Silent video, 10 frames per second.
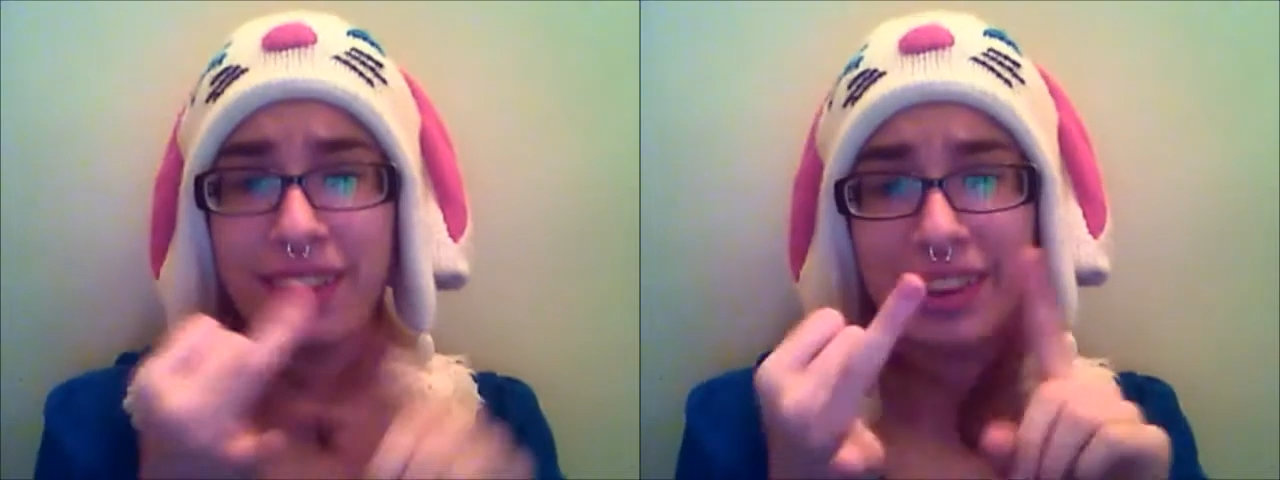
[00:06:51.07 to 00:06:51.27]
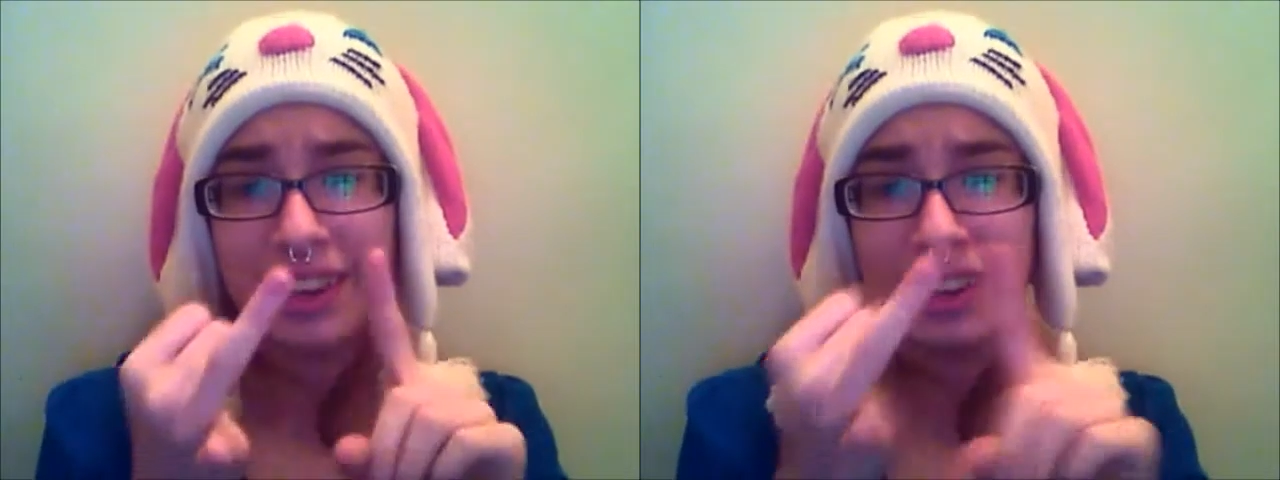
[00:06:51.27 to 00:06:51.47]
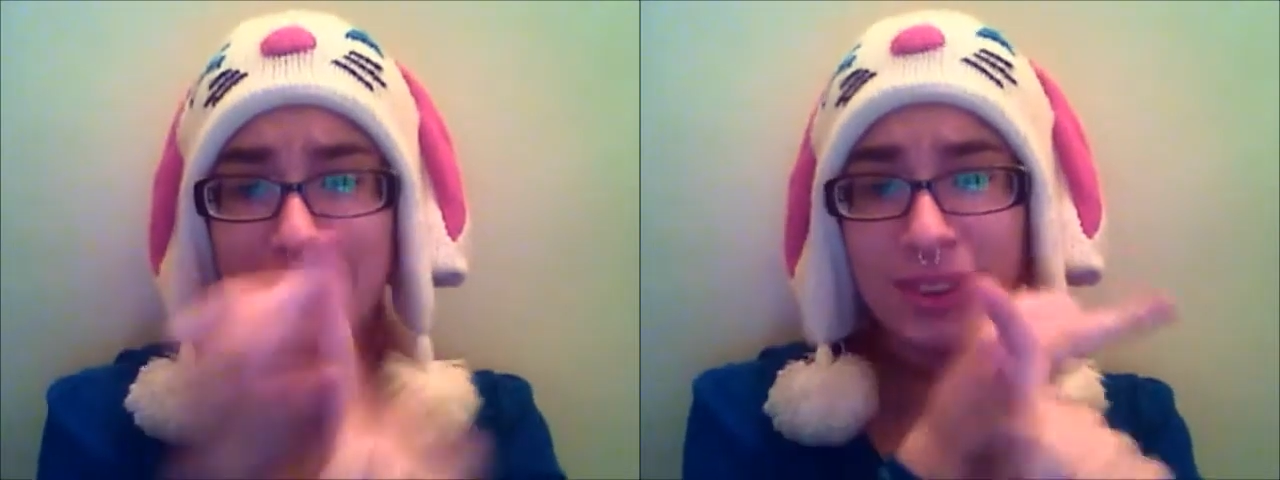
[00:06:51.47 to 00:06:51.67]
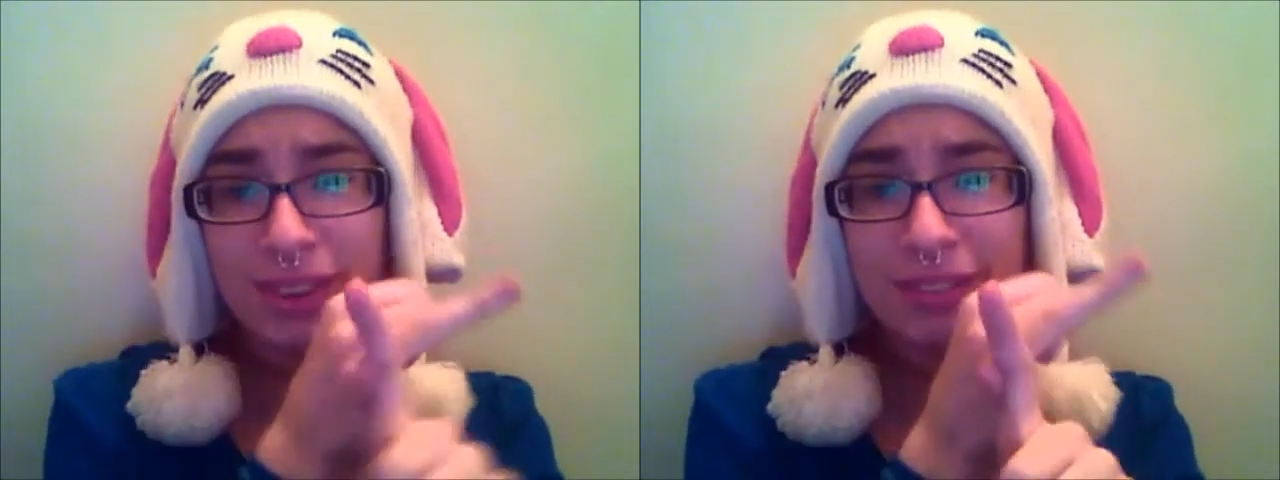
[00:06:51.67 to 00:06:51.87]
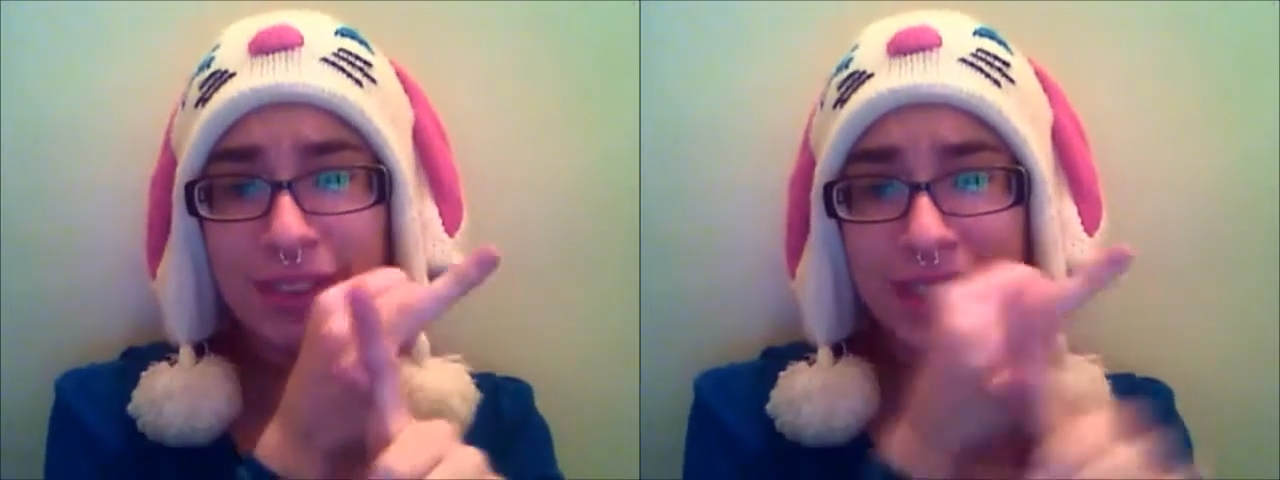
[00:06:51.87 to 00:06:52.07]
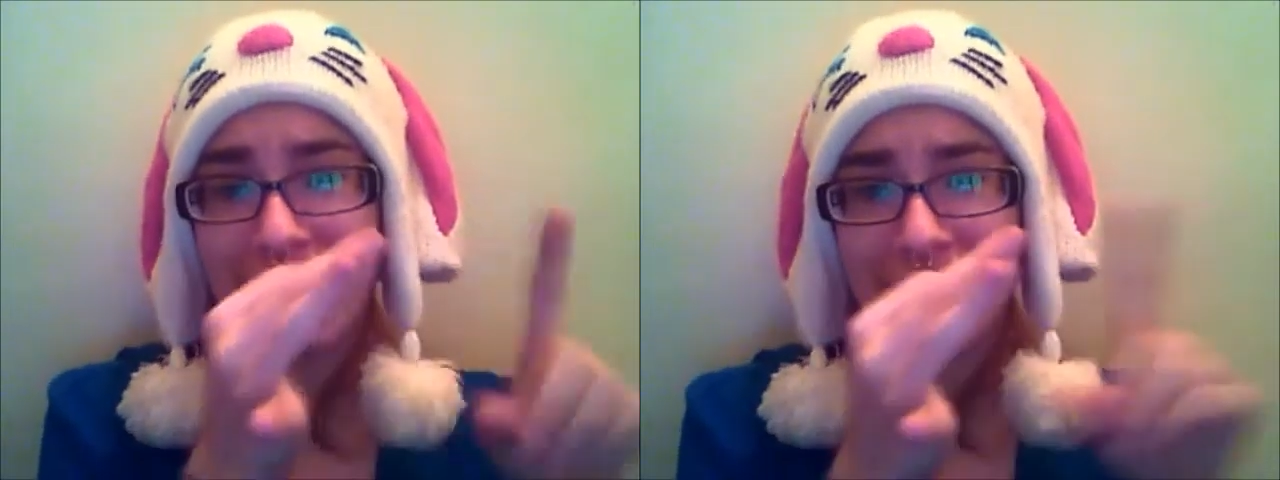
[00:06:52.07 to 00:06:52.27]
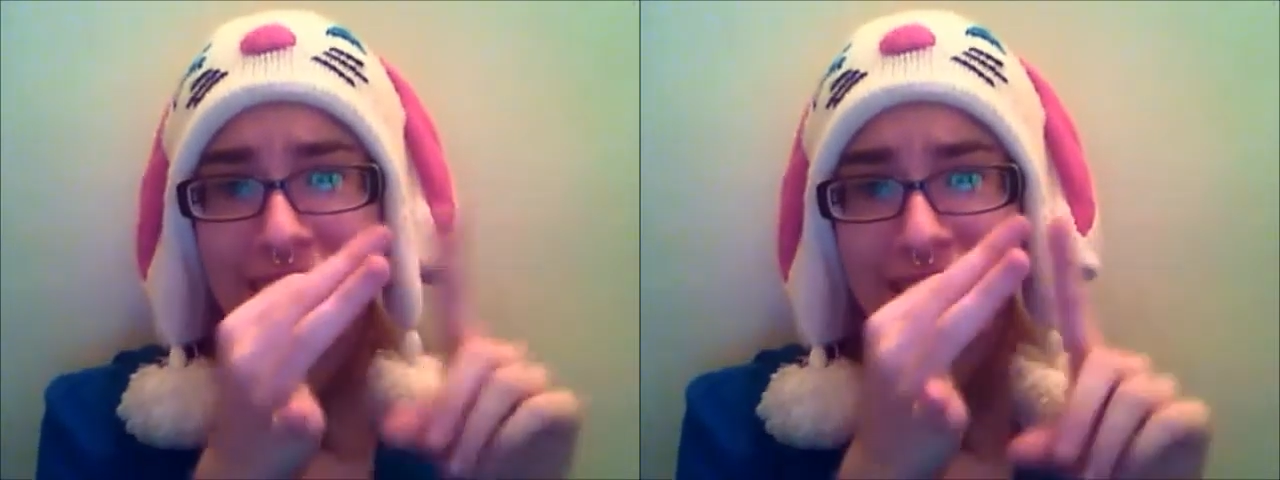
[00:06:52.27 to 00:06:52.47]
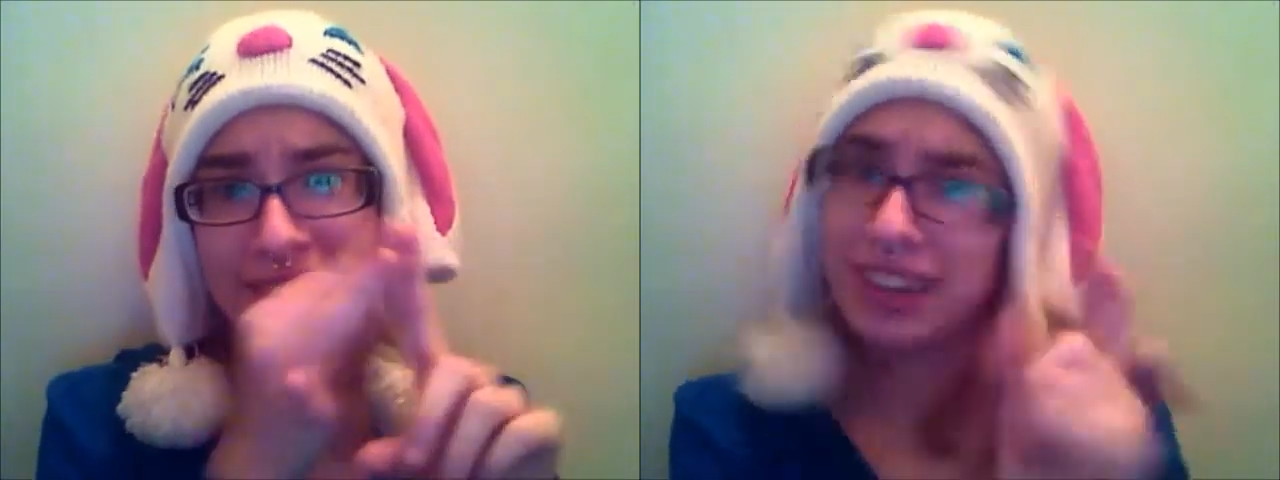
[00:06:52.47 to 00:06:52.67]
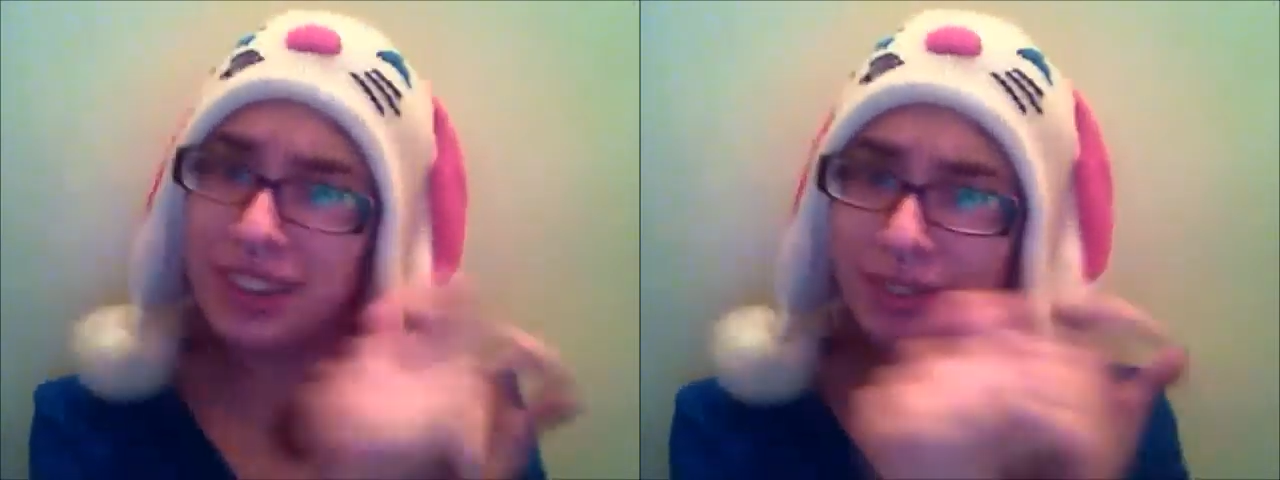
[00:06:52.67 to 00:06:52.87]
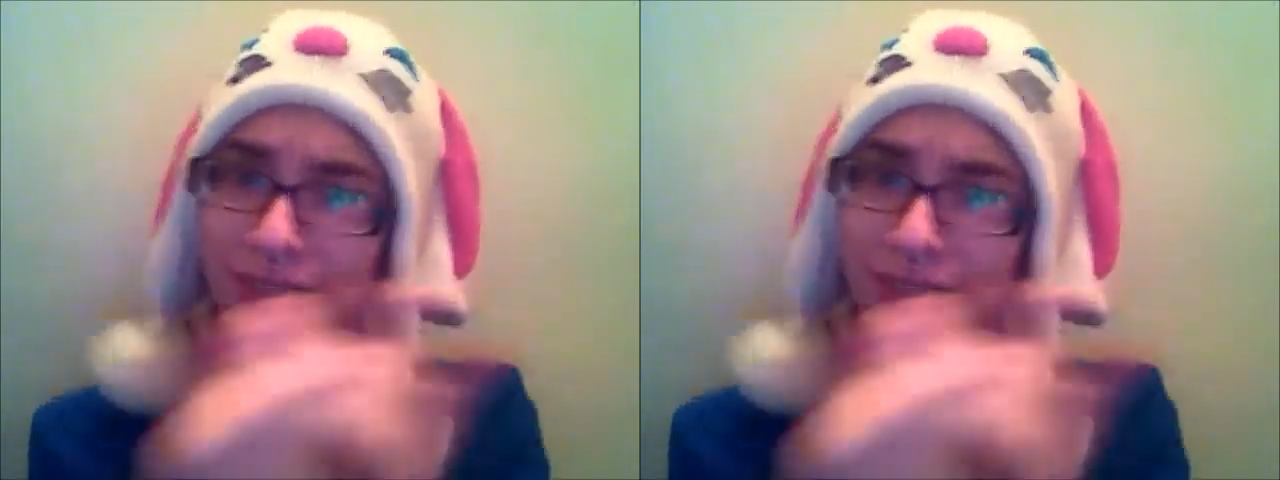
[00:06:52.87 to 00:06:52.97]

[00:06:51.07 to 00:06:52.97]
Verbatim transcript: I learned how to sword fight, and I learned how to